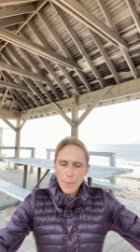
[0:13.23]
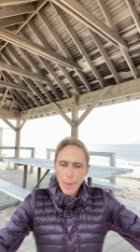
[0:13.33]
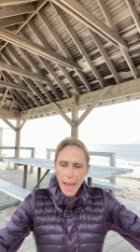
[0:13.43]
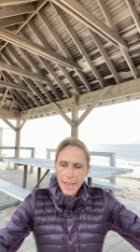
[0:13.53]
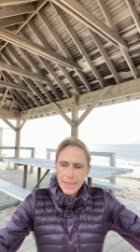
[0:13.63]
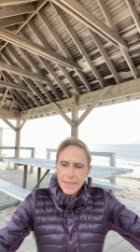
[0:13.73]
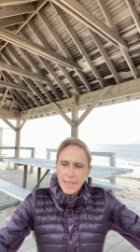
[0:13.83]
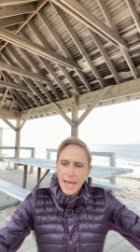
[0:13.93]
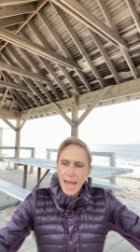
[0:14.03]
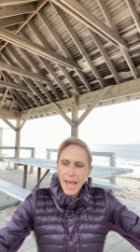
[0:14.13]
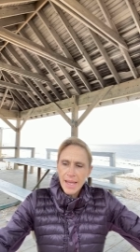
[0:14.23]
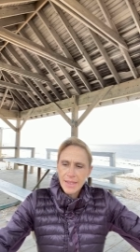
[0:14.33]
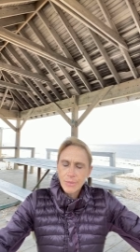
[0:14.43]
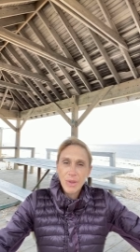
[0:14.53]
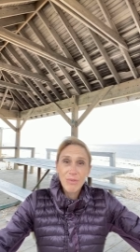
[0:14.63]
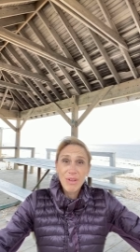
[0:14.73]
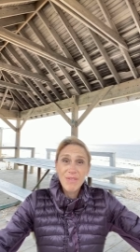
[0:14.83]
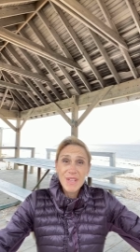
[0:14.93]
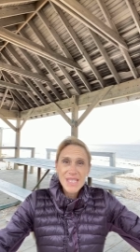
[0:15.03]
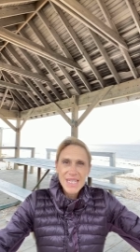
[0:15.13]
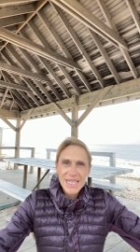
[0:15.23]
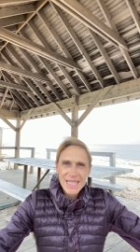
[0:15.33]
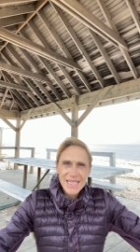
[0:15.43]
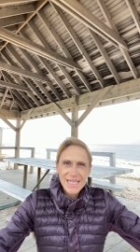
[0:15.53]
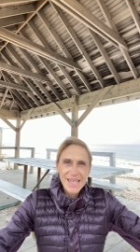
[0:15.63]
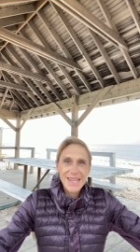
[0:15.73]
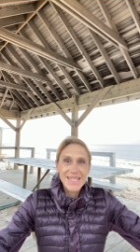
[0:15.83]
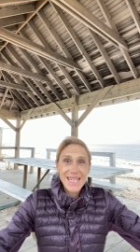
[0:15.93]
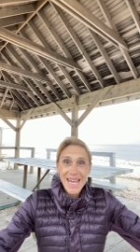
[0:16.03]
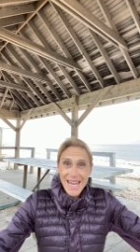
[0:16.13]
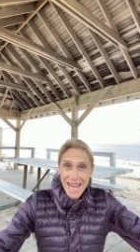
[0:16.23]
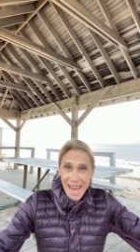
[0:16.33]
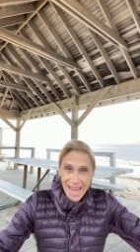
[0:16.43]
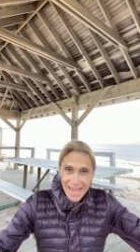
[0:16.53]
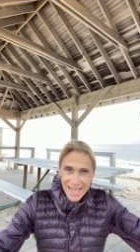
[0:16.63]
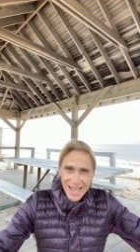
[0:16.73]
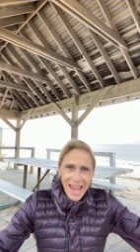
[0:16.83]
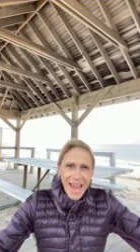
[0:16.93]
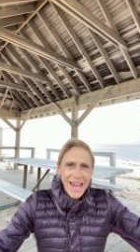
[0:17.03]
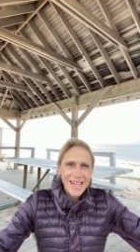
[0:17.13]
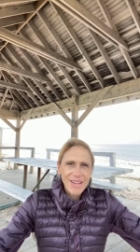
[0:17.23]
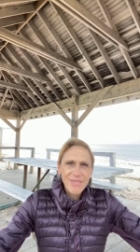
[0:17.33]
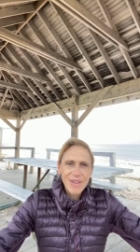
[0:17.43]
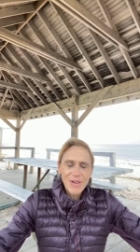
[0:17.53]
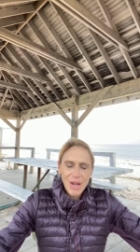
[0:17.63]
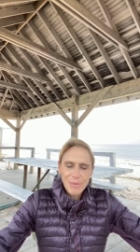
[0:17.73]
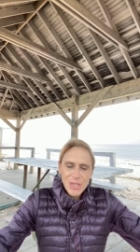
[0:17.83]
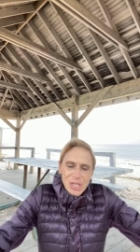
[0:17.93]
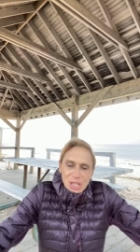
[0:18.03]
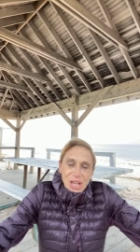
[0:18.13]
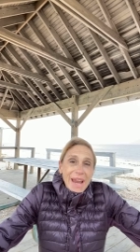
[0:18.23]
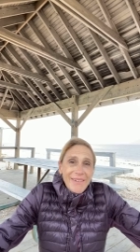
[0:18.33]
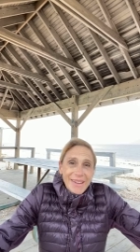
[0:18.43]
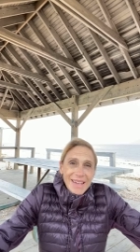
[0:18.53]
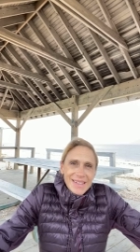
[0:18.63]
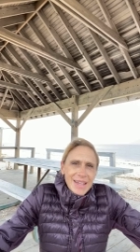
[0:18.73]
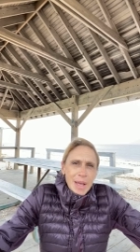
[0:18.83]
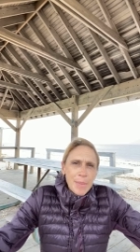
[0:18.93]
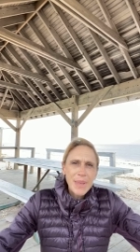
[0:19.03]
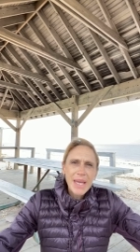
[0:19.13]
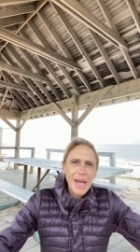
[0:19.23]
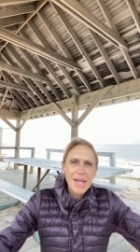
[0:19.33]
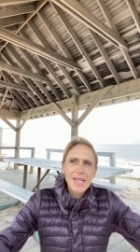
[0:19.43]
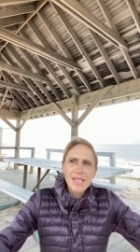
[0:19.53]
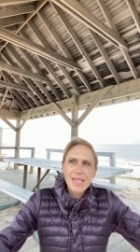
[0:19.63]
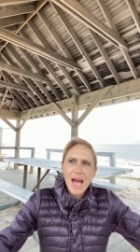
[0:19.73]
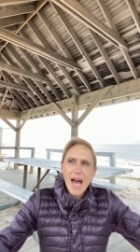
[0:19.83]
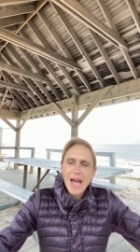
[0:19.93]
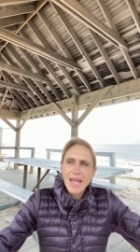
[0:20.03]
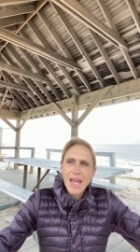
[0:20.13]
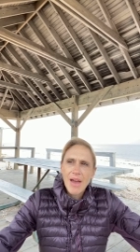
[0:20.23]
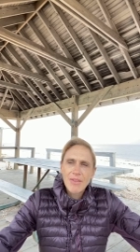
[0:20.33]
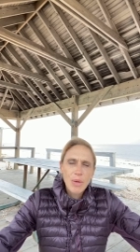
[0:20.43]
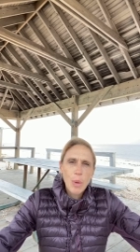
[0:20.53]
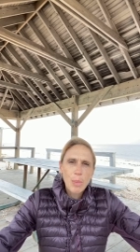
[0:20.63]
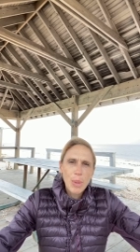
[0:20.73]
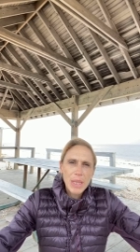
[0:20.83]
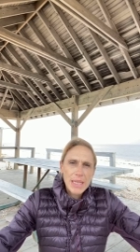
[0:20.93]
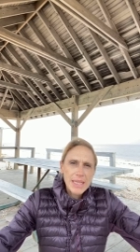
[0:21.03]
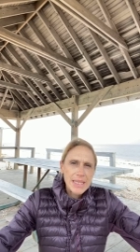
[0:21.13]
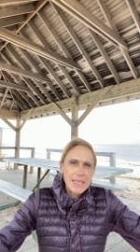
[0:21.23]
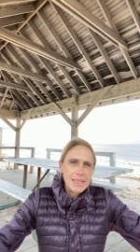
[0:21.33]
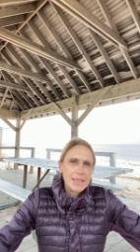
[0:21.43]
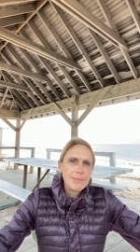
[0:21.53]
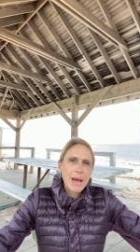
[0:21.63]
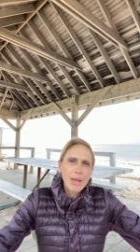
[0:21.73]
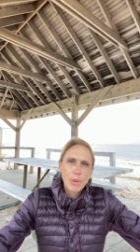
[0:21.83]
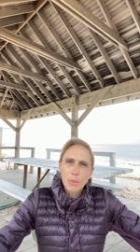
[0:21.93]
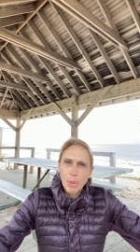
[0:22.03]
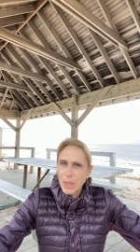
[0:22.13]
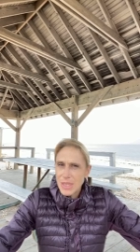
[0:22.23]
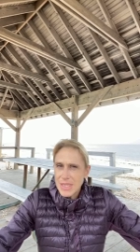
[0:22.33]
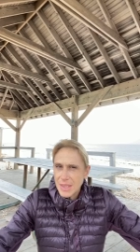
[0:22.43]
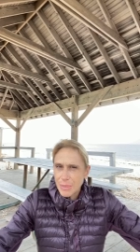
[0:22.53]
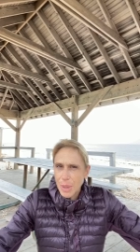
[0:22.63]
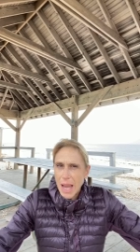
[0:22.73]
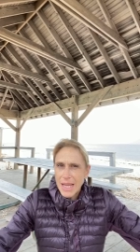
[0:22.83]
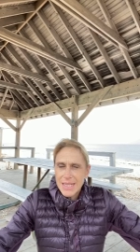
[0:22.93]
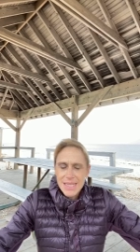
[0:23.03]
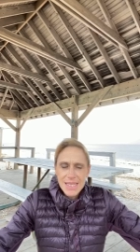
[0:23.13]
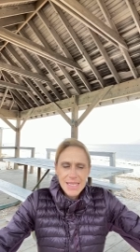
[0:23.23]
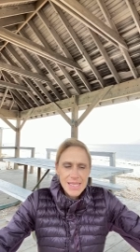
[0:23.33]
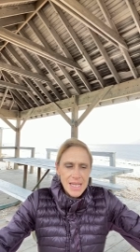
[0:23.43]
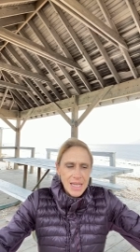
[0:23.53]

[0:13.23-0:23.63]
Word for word: back, and we revisited it today, and I figured I would share it because I have incorporated it in my own personal practice